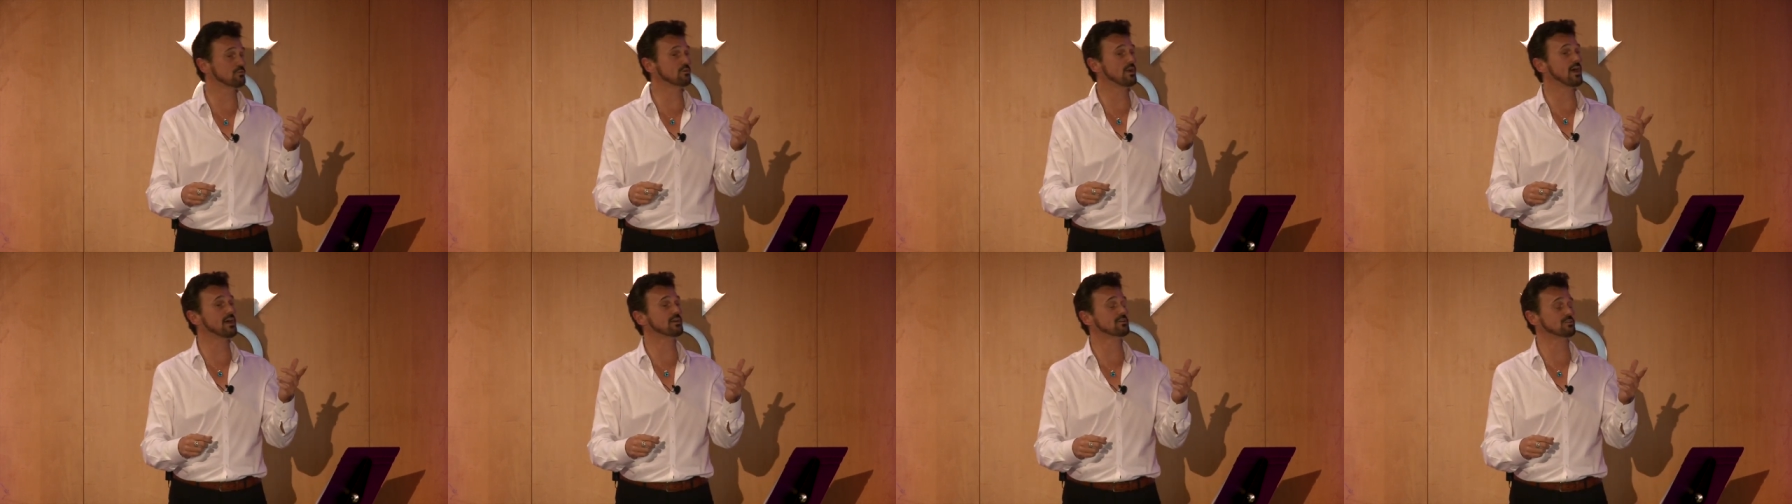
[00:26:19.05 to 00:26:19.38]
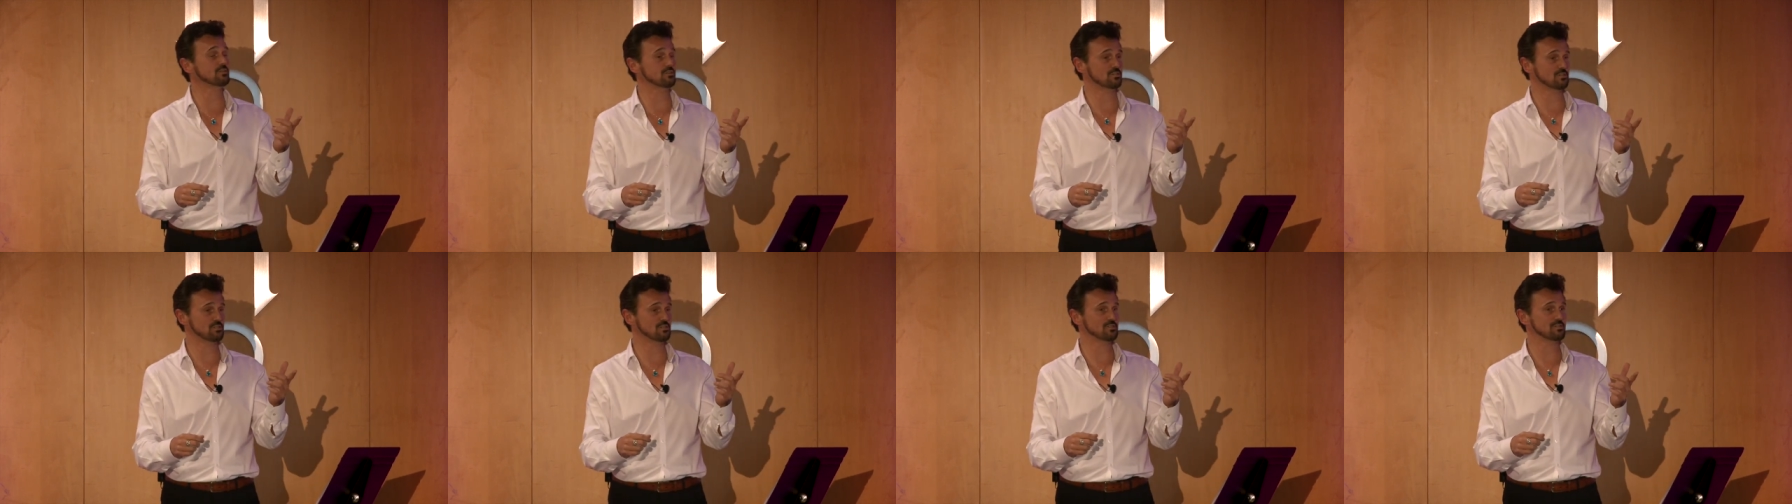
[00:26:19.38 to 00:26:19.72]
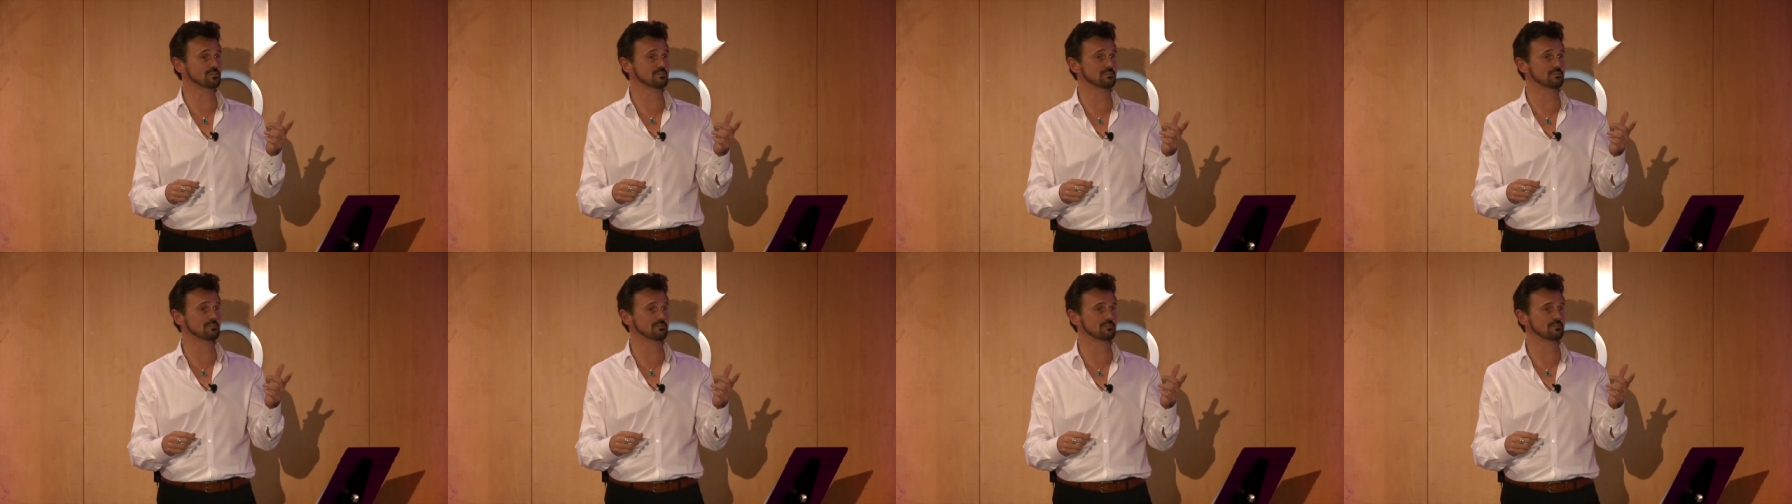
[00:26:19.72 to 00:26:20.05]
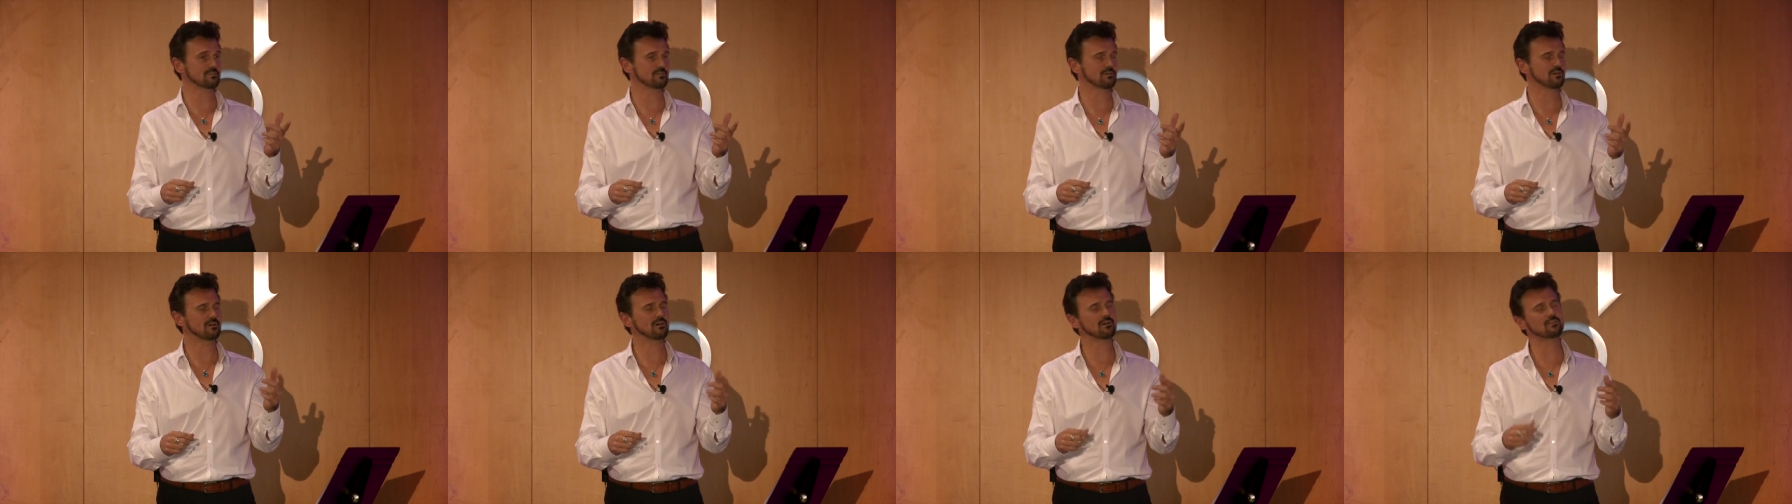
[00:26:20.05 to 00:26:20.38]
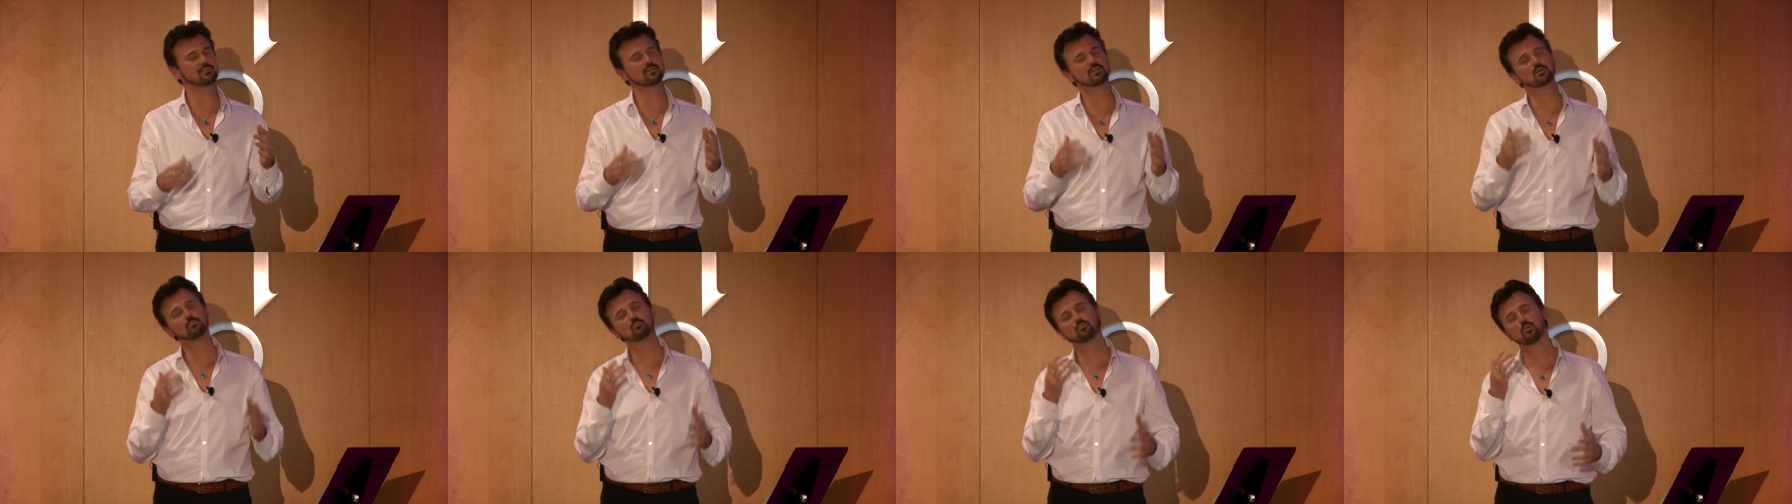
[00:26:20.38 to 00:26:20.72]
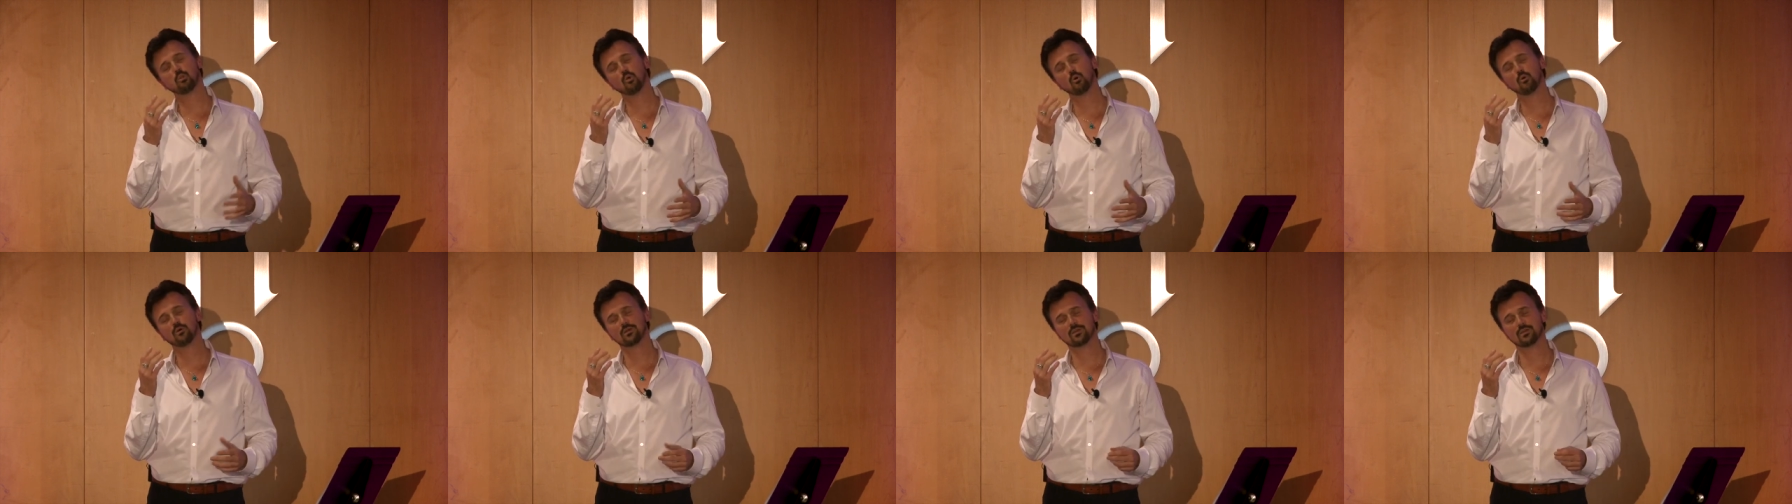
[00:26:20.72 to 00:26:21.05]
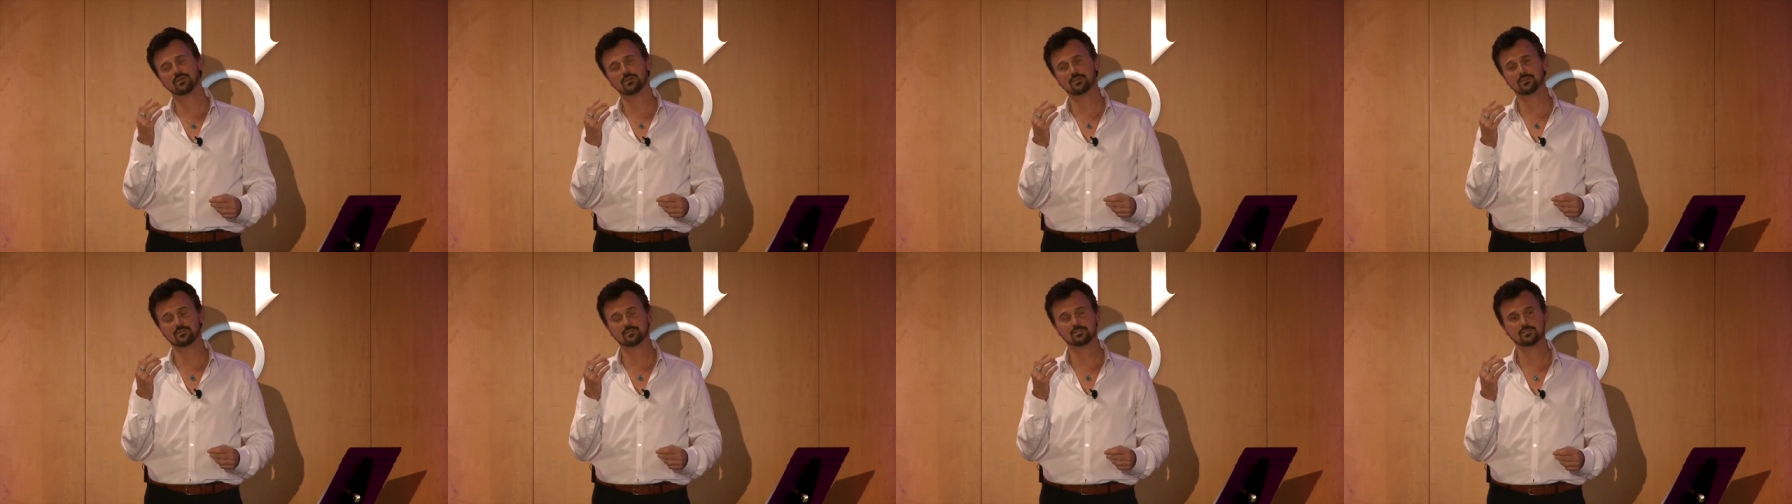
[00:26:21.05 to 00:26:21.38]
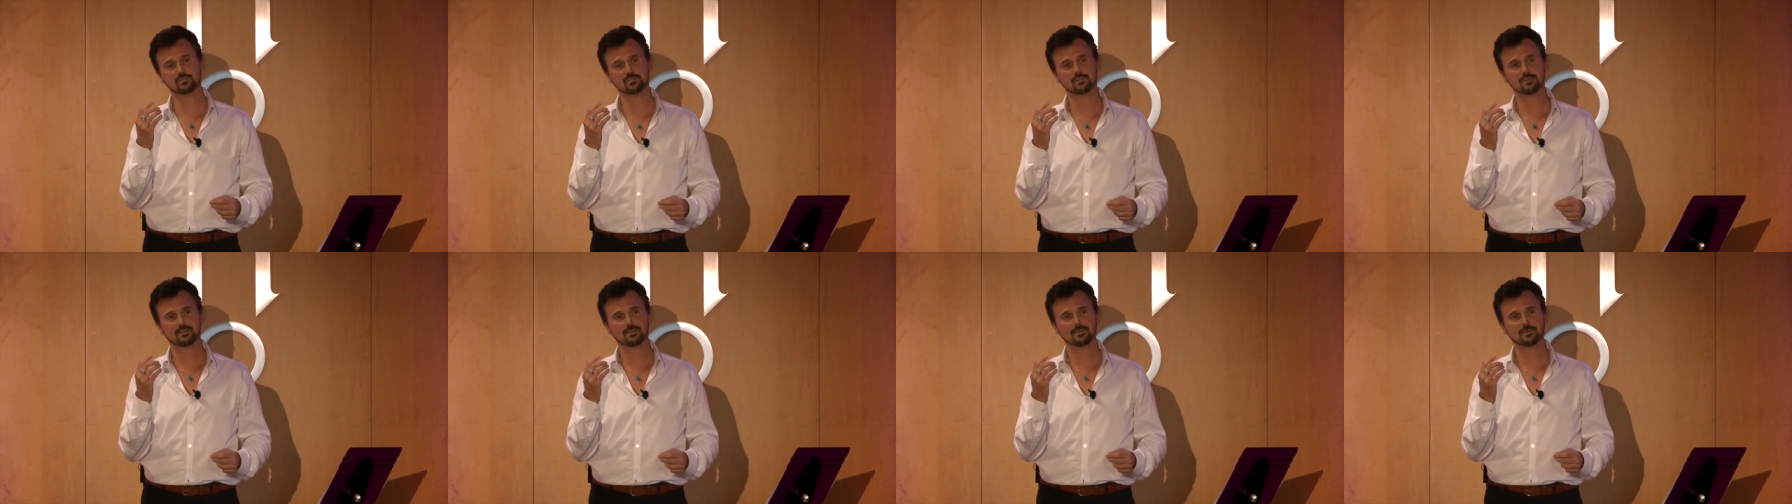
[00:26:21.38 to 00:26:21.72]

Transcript: directors. Oh, the employees.